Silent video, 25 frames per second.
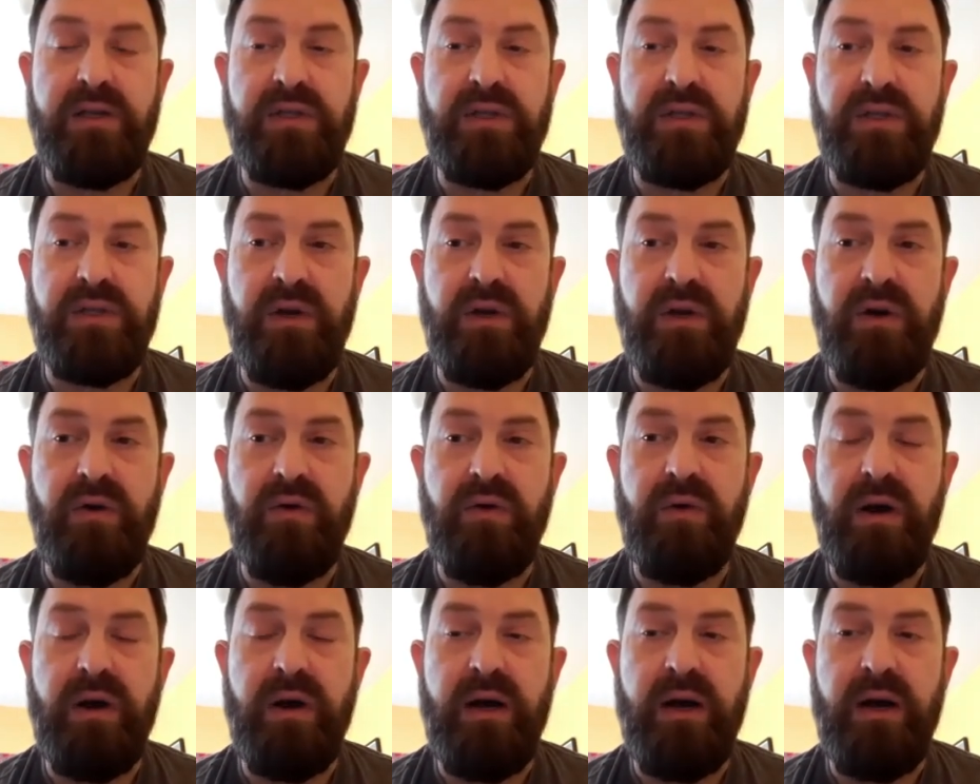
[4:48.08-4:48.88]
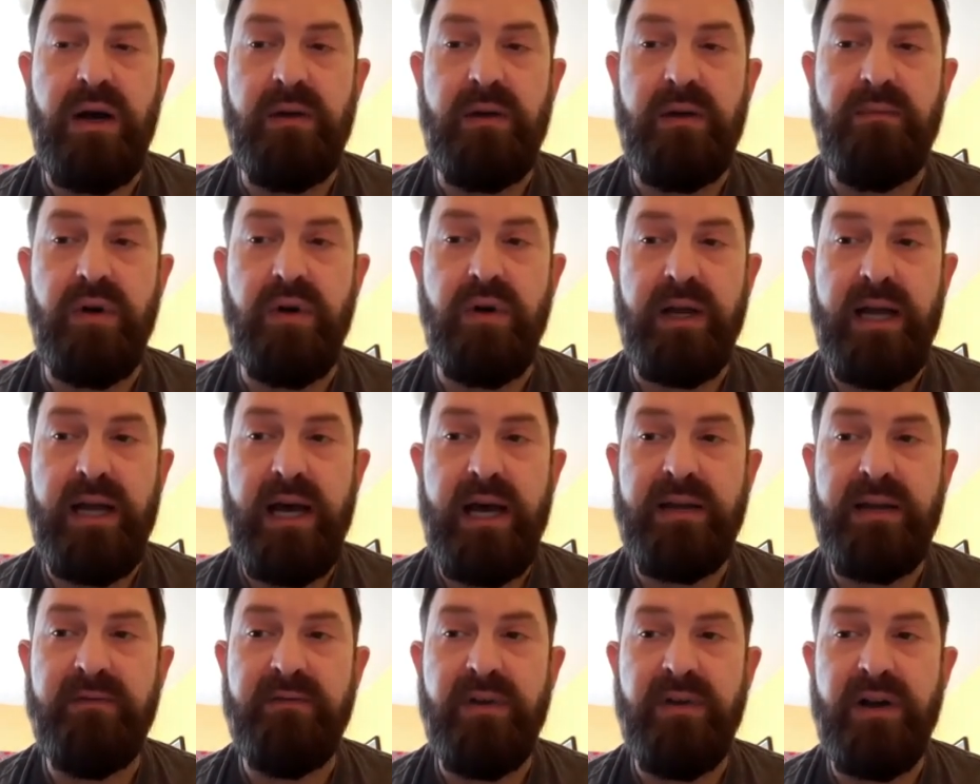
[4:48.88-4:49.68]
So we're
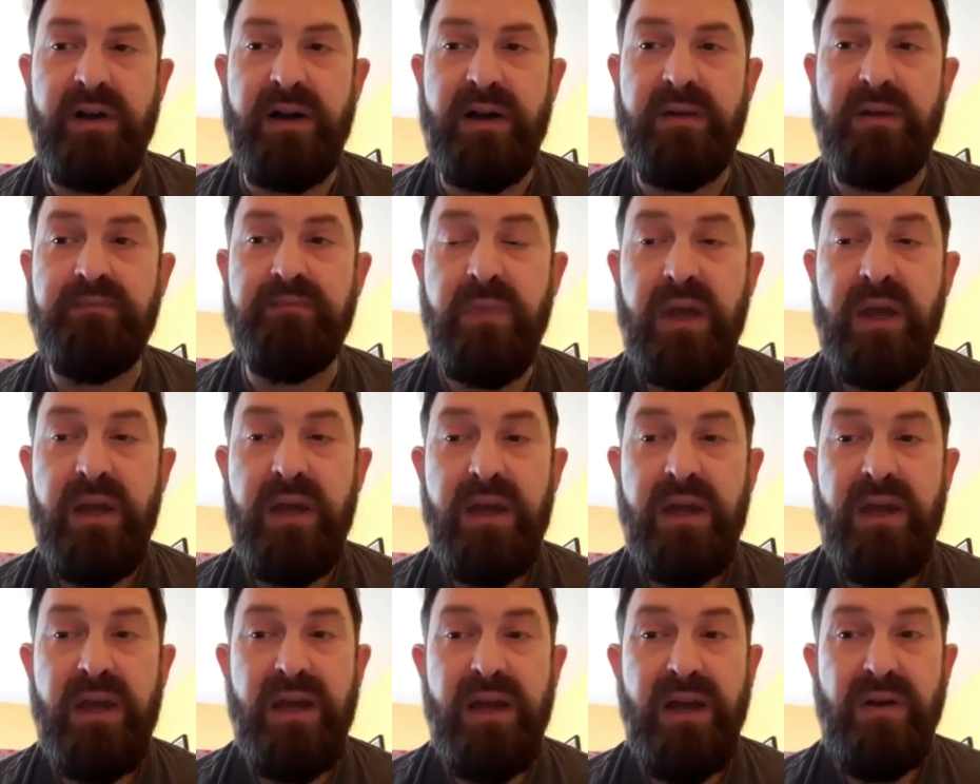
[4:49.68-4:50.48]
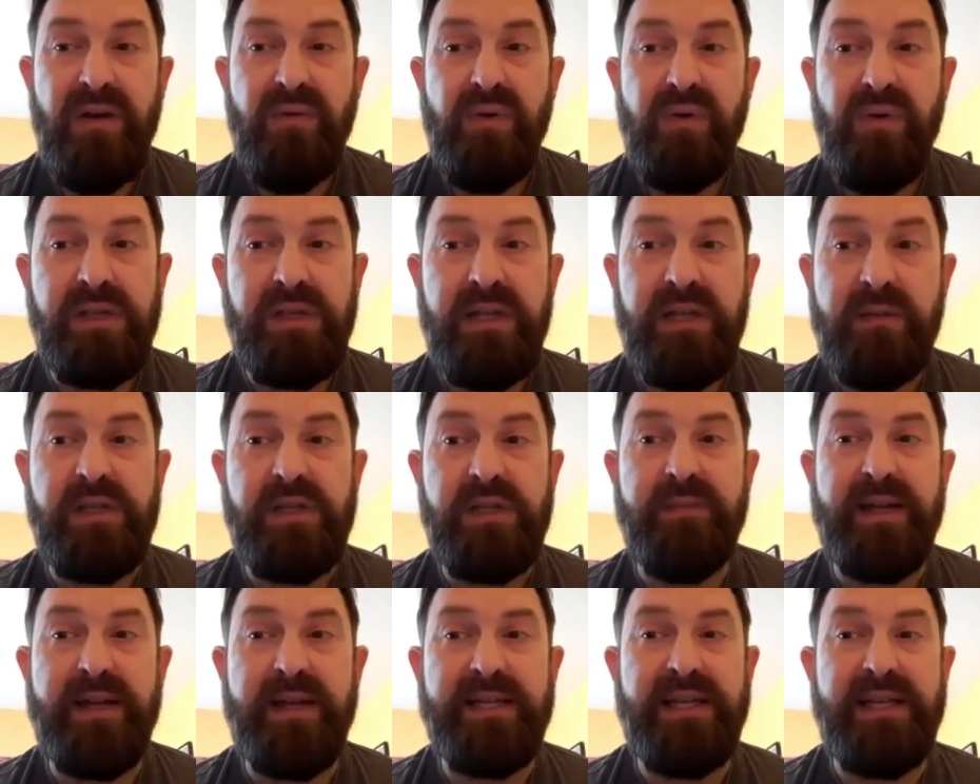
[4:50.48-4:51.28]
kind of we're in
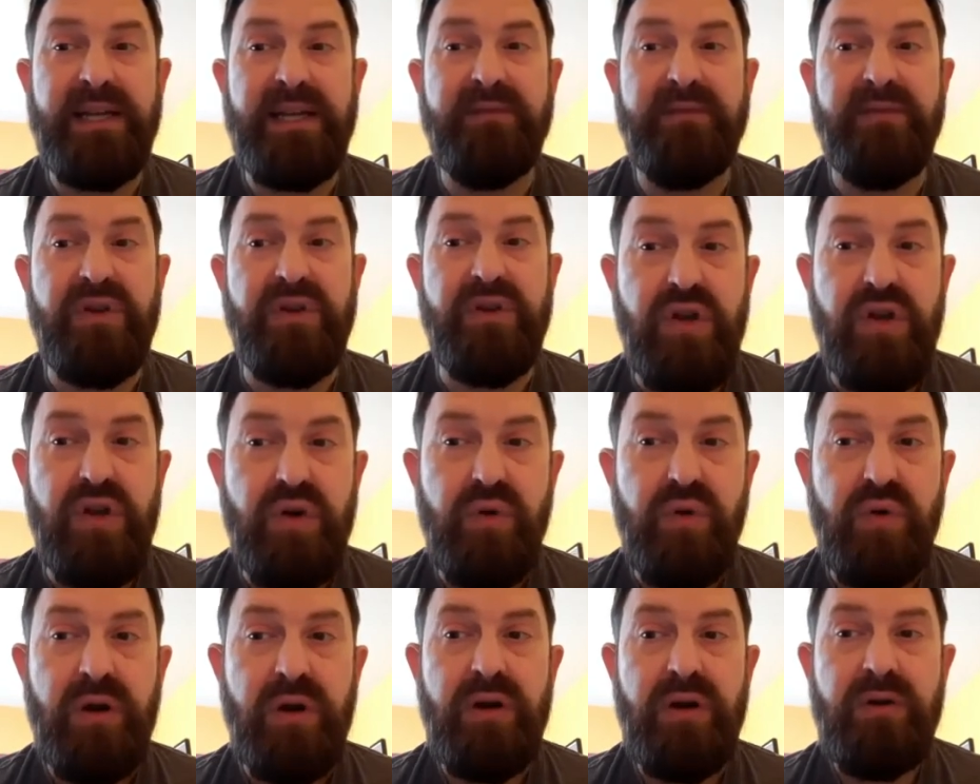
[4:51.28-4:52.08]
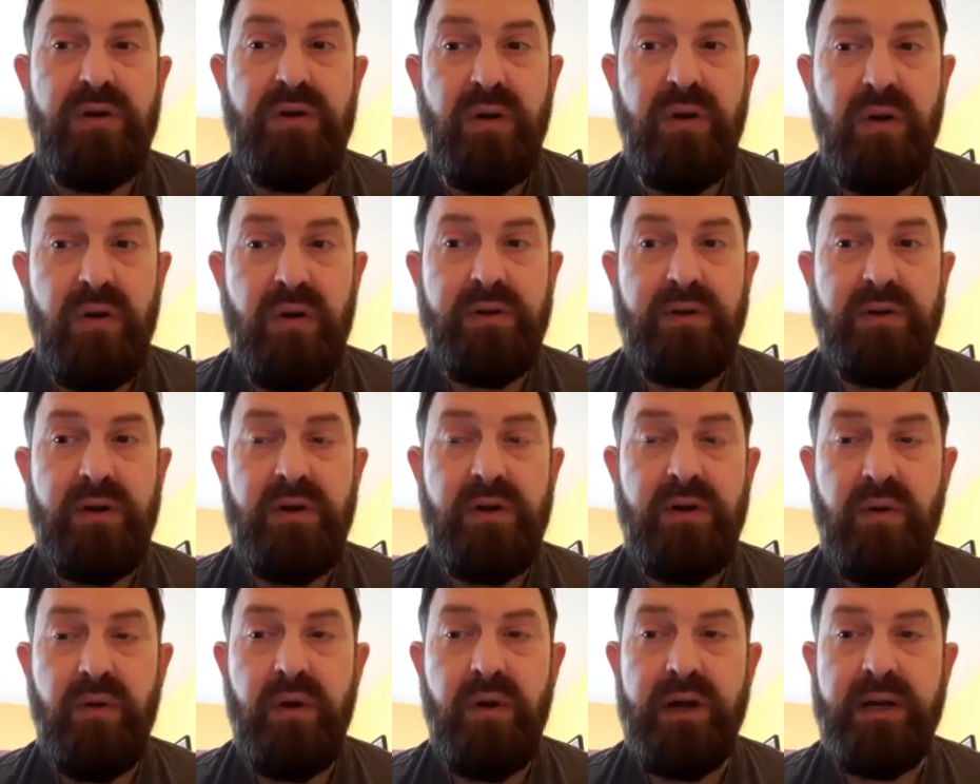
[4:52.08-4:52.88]
some respects kind of a newer,
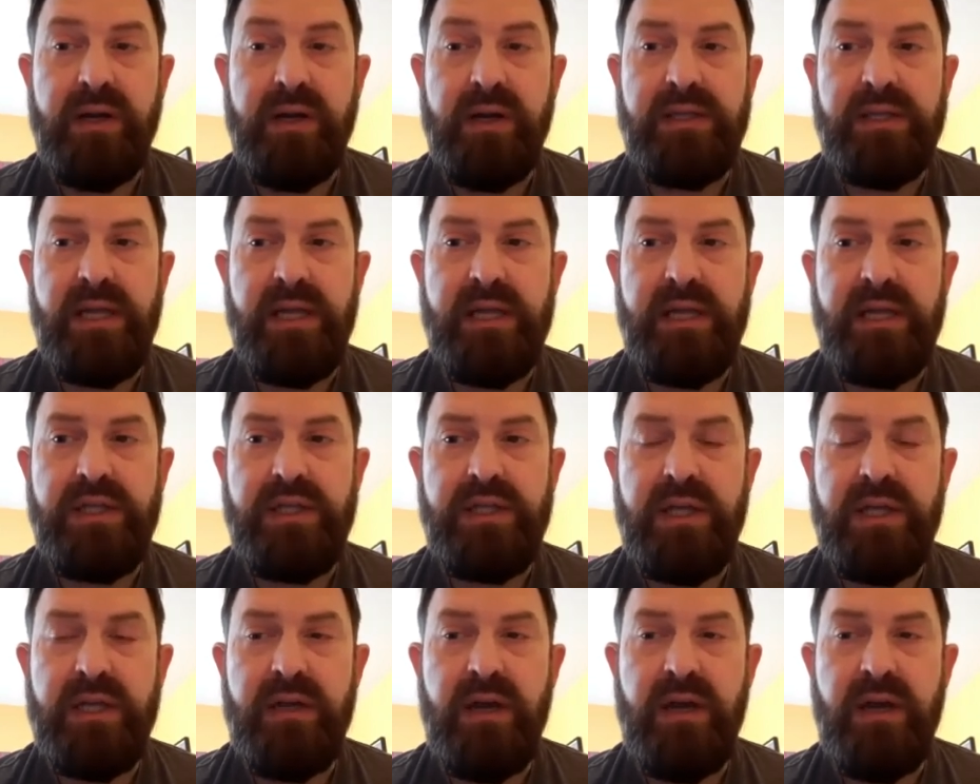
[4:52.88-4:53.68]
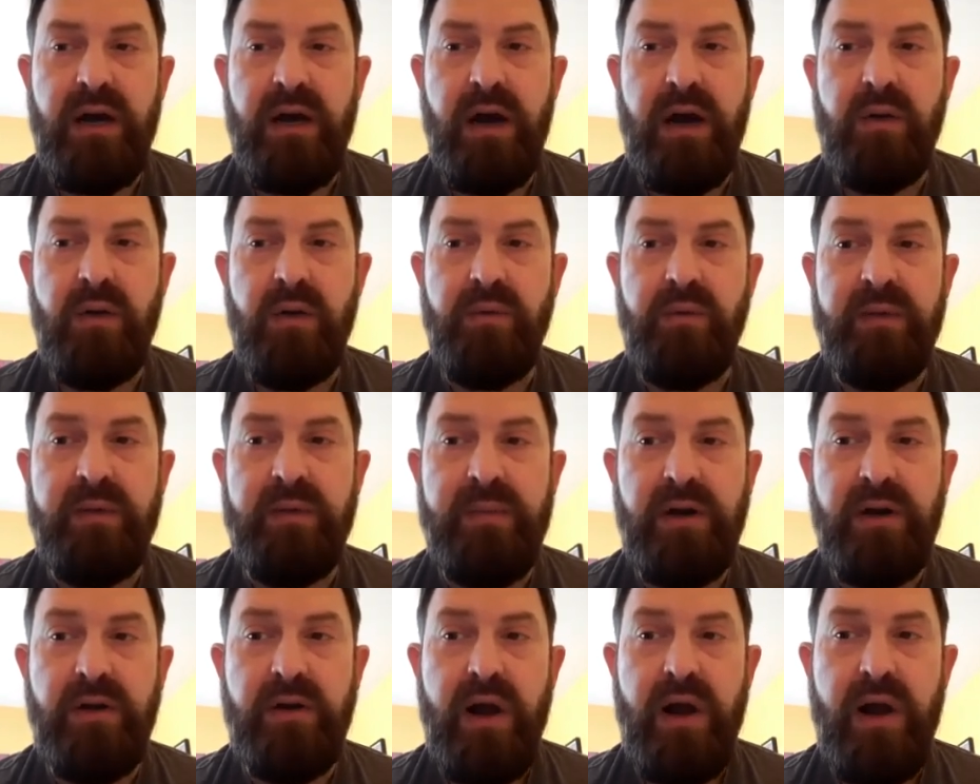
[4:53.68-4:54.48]
older organization. We've
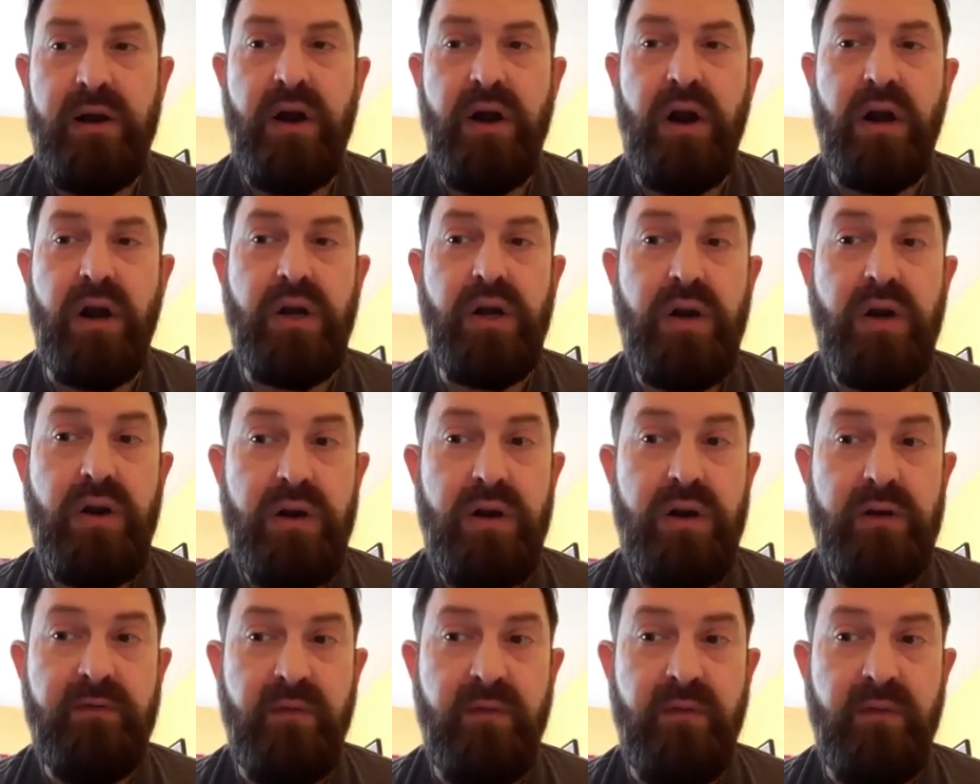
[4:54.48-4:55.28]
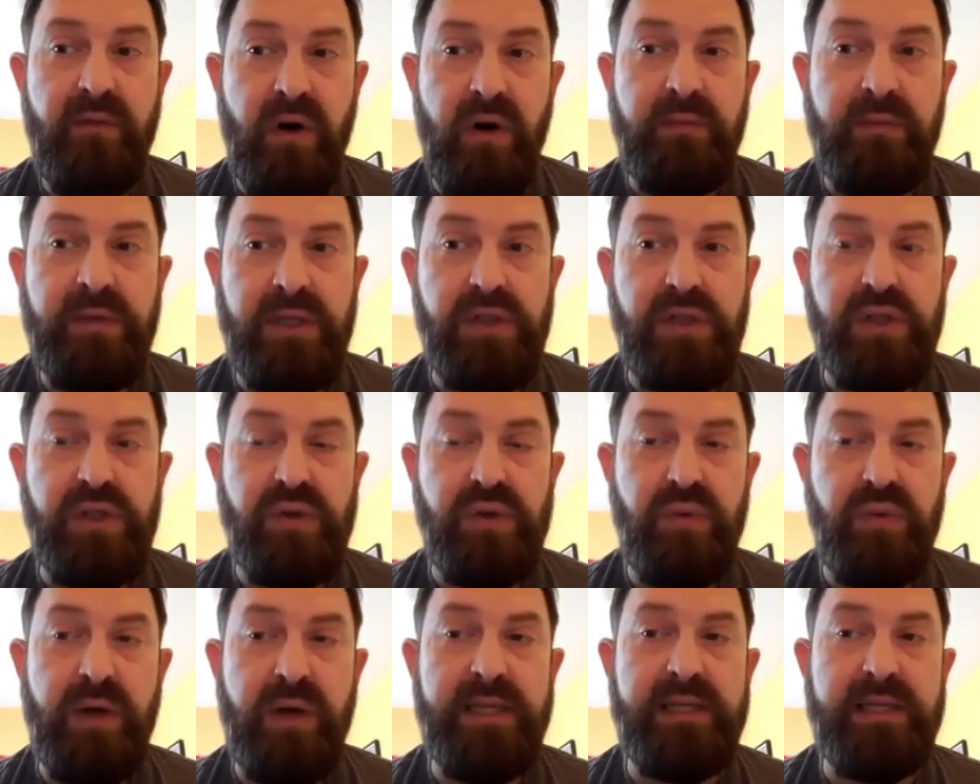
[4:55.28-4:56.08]
been around in our current form since
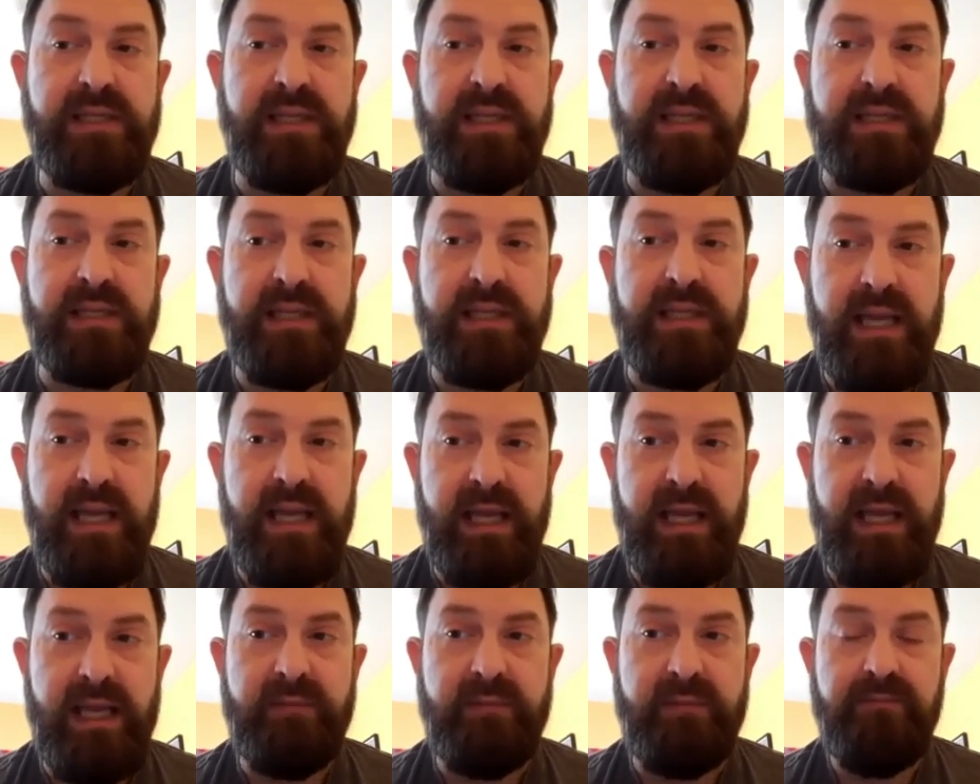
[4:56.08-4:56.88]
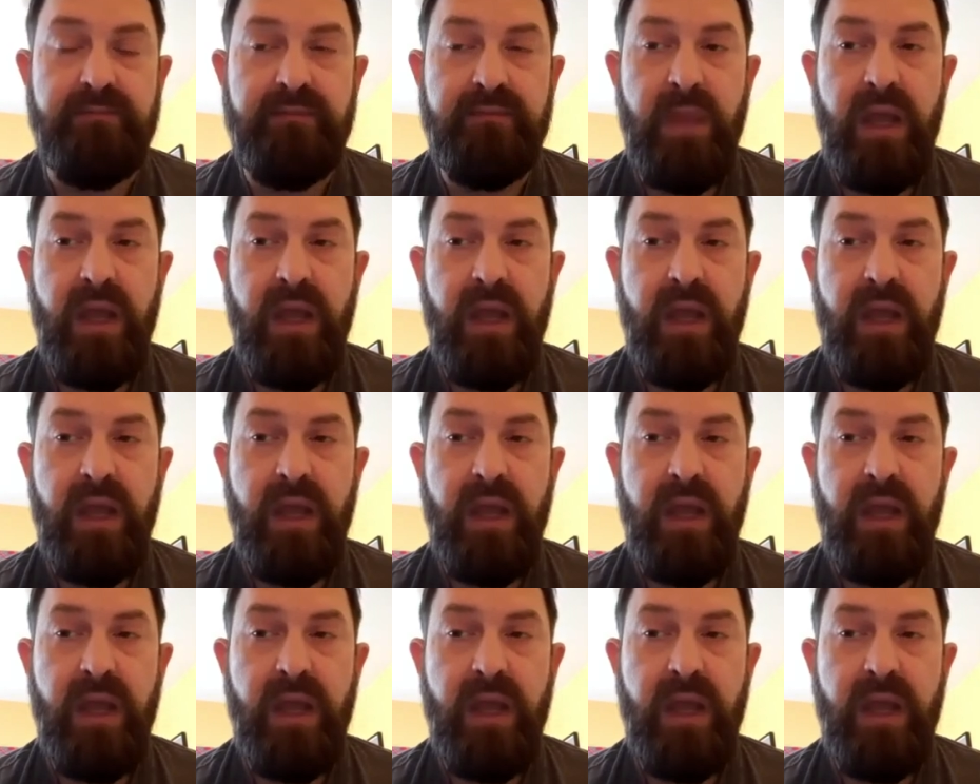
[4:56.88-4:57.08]
2016.